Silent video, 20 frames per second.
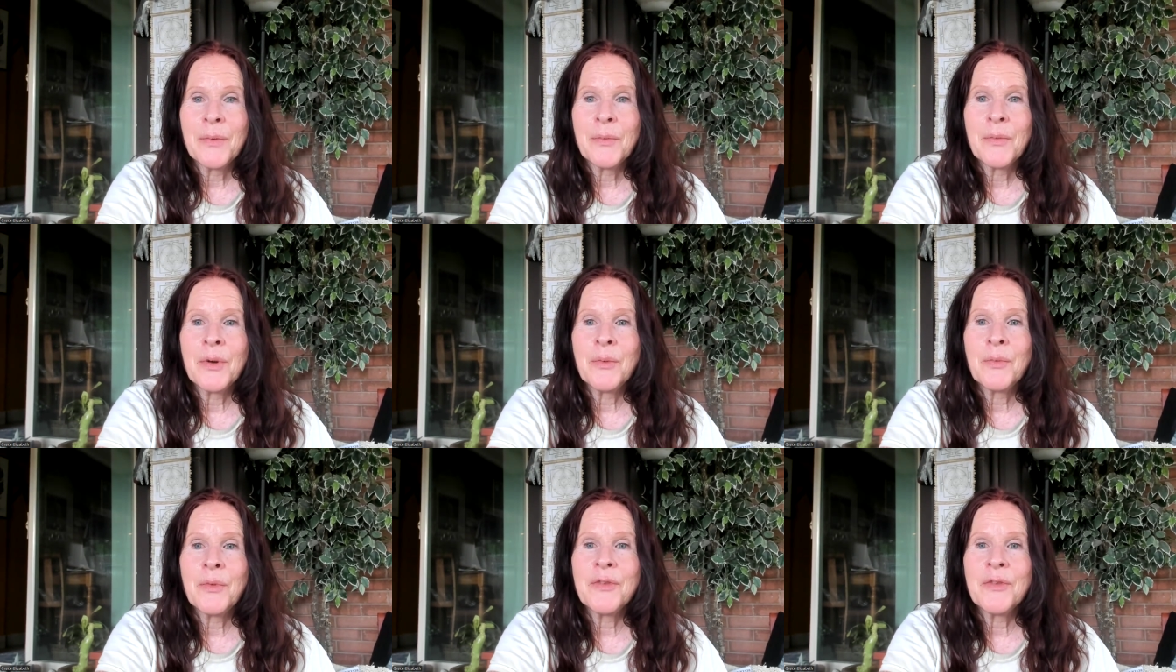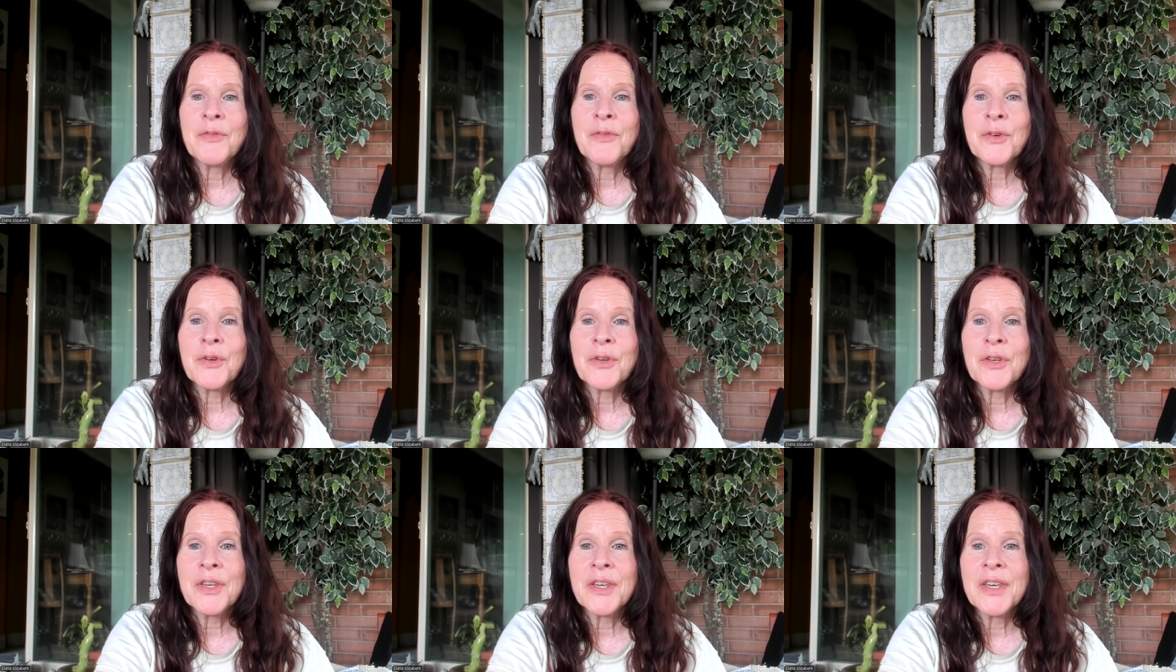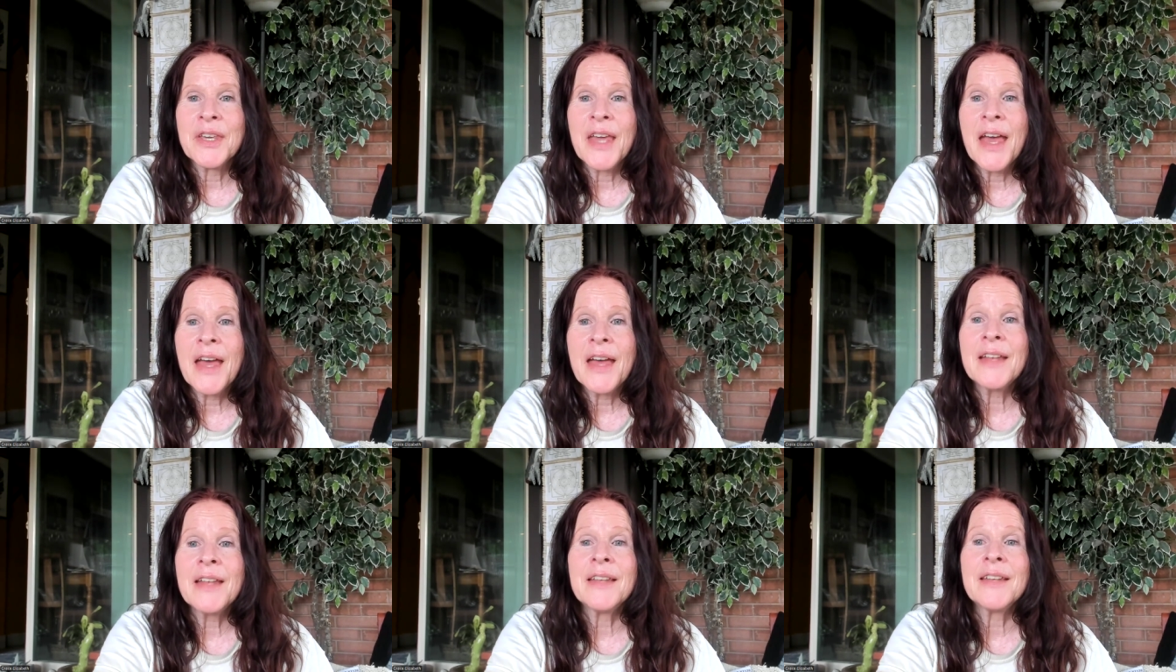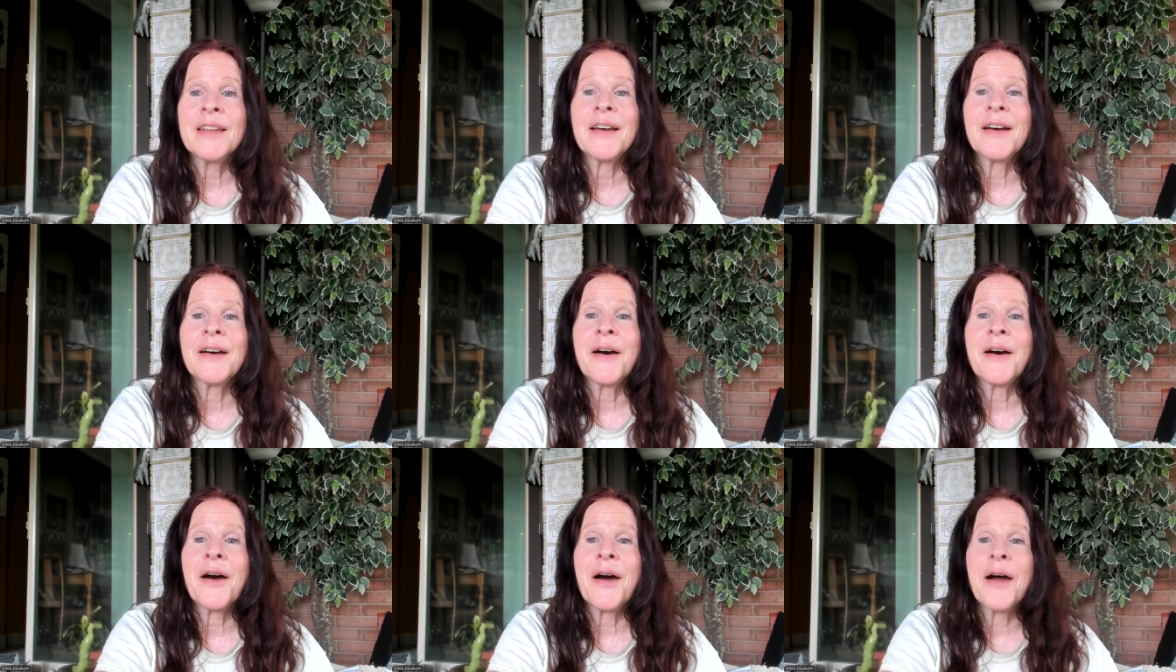When we forget
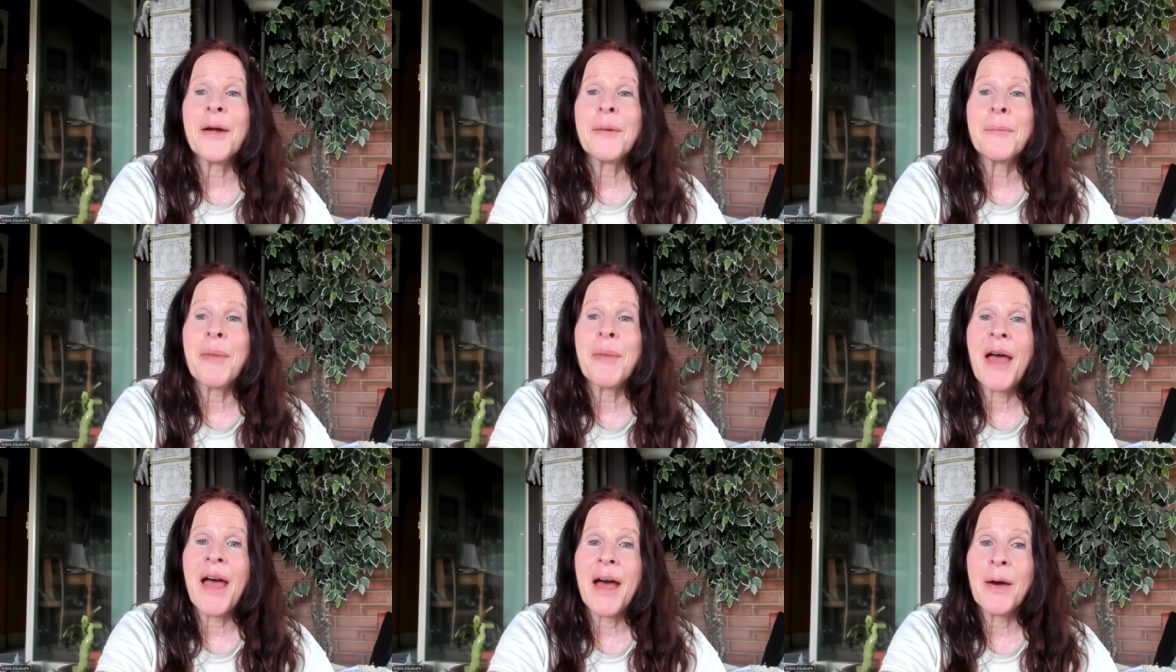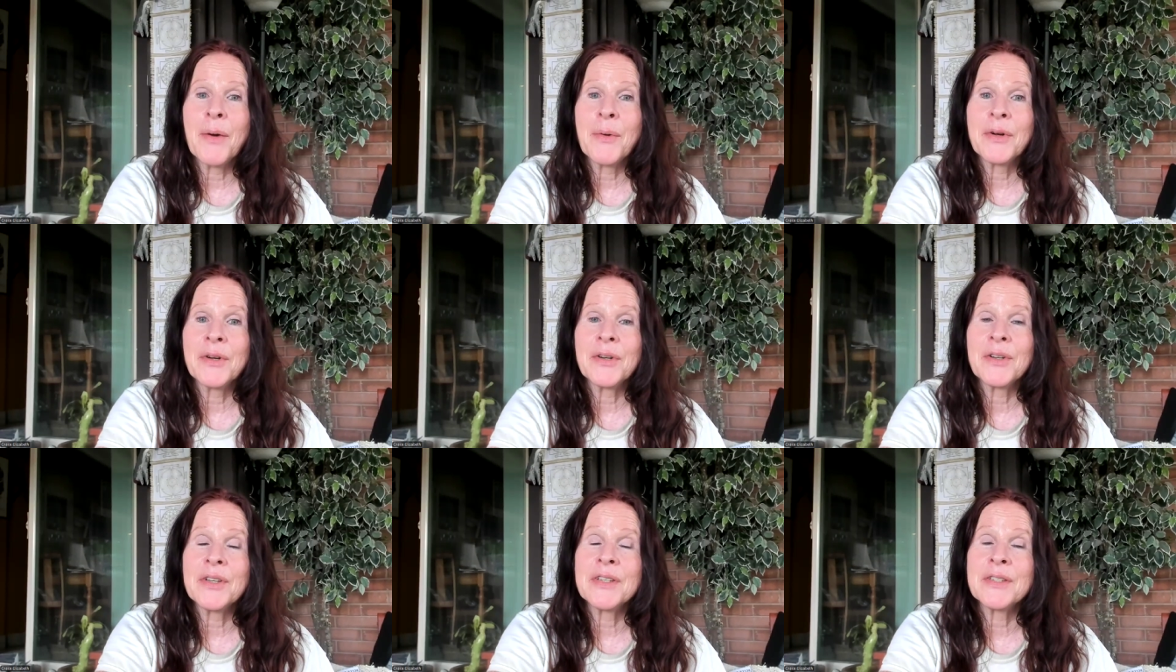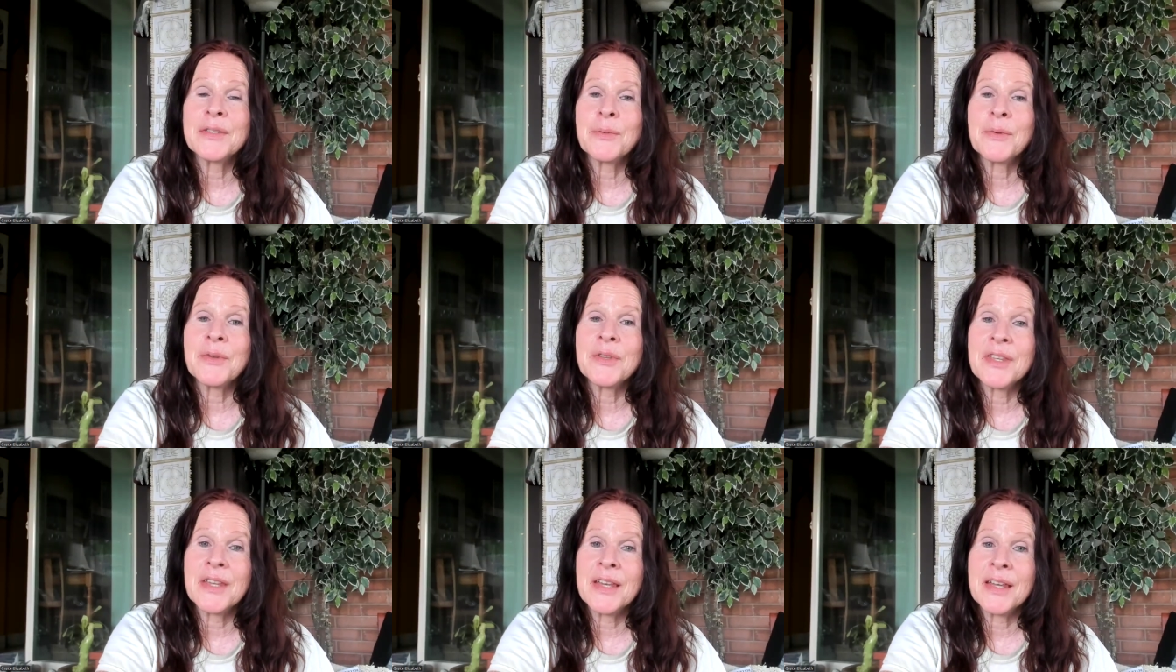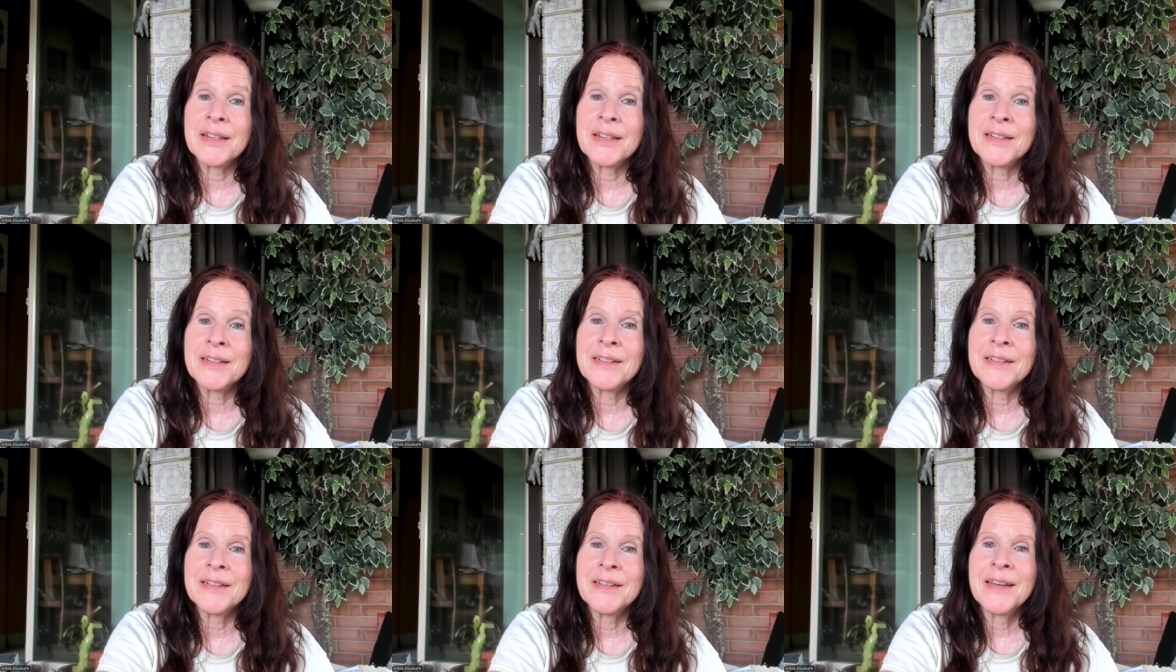our power is
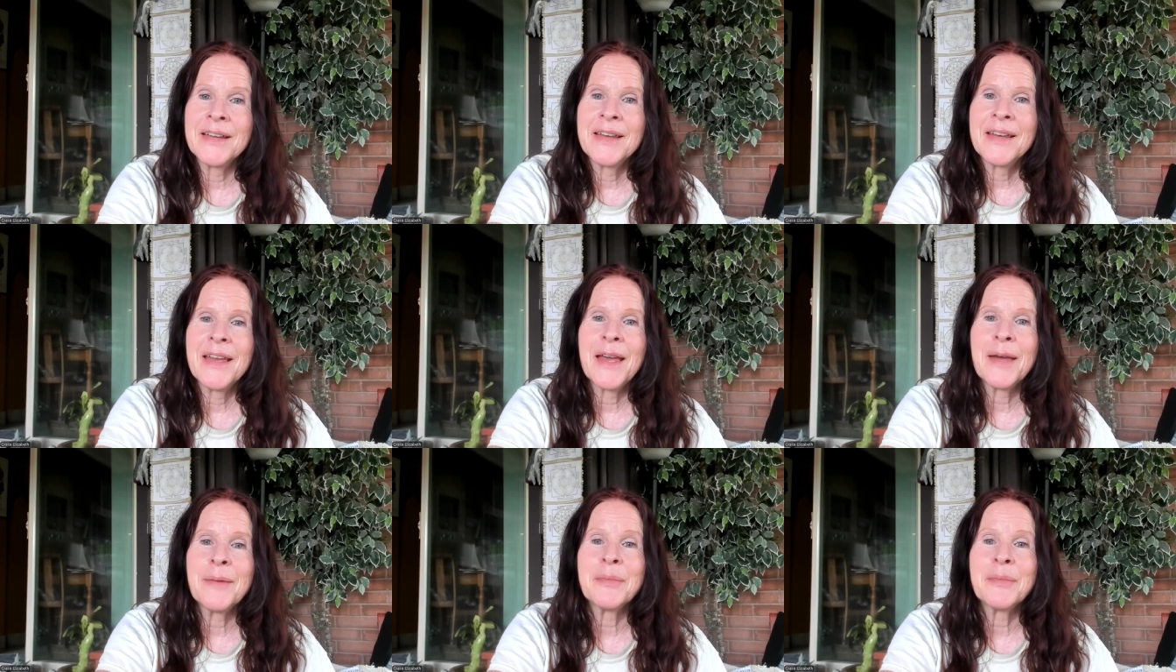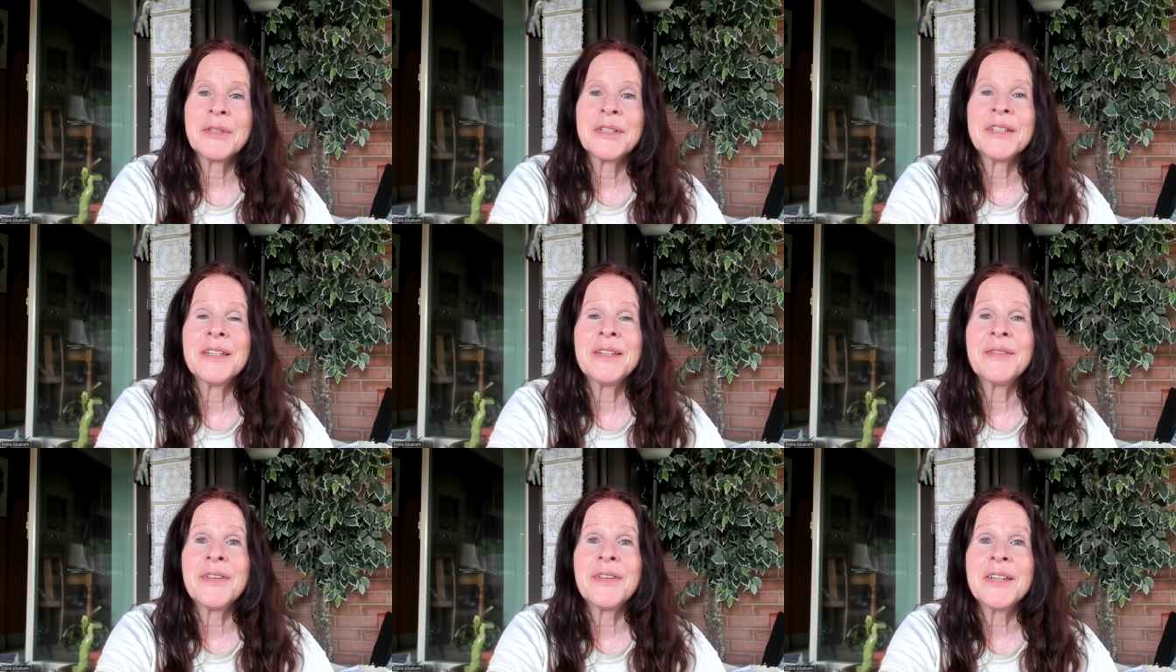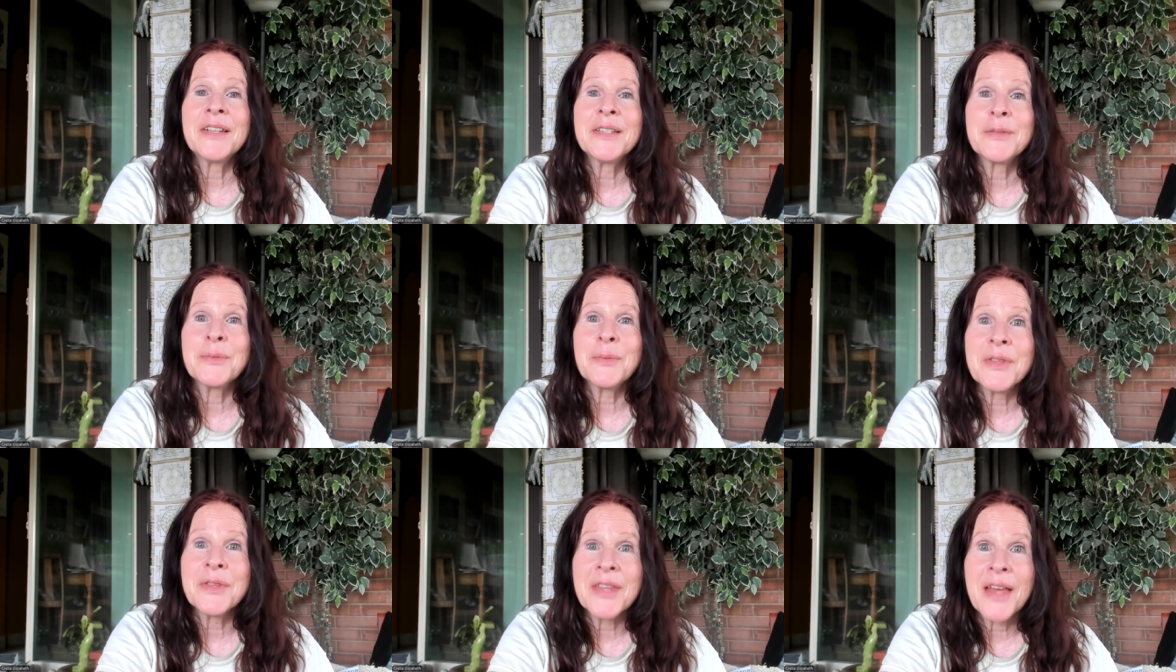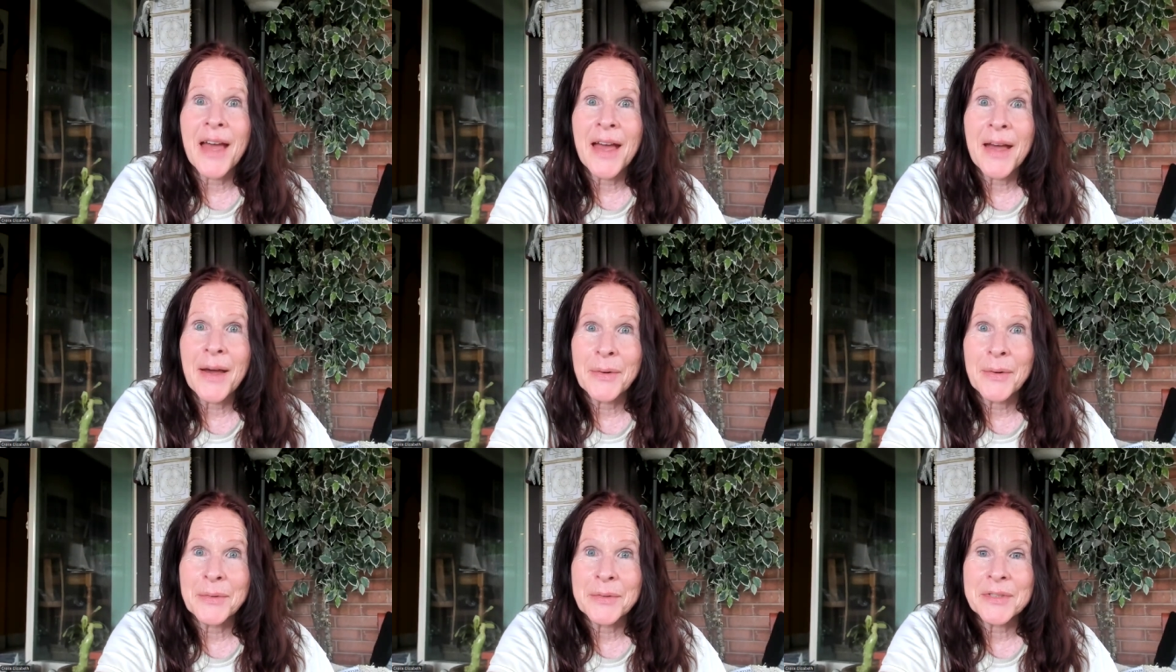within and believe it is
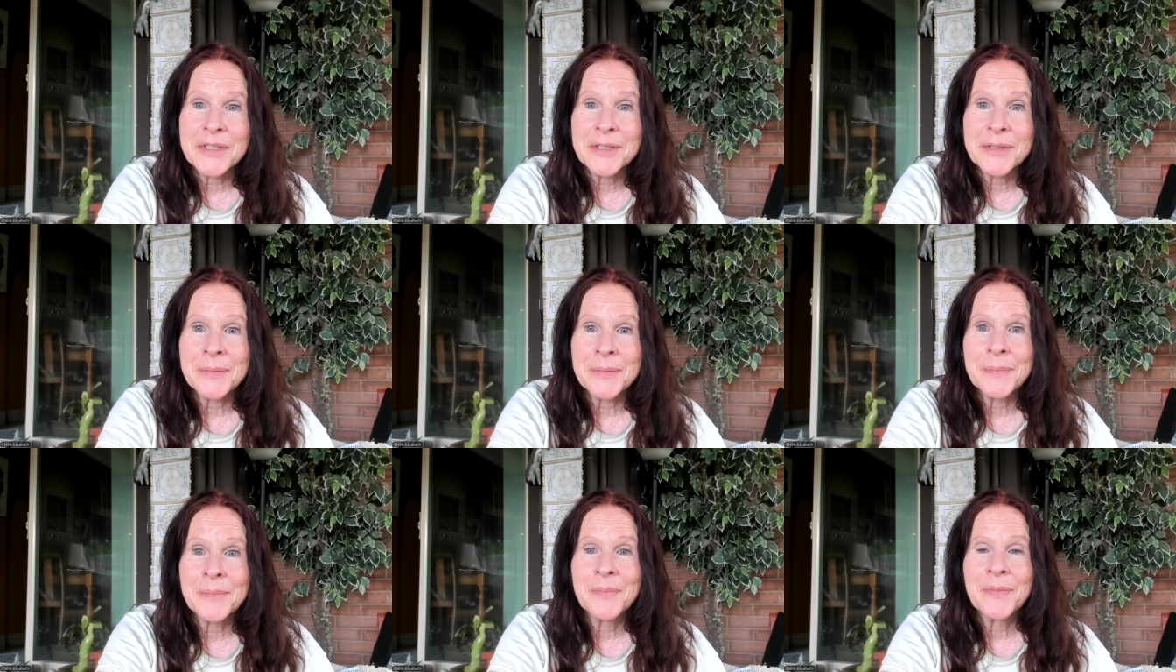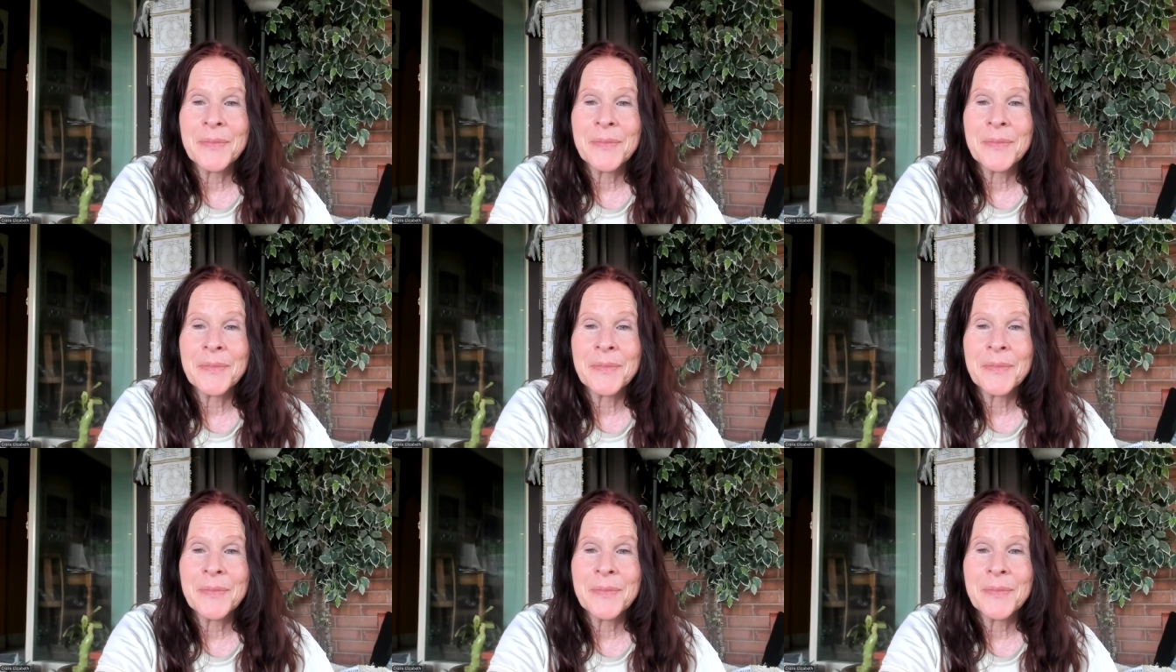without,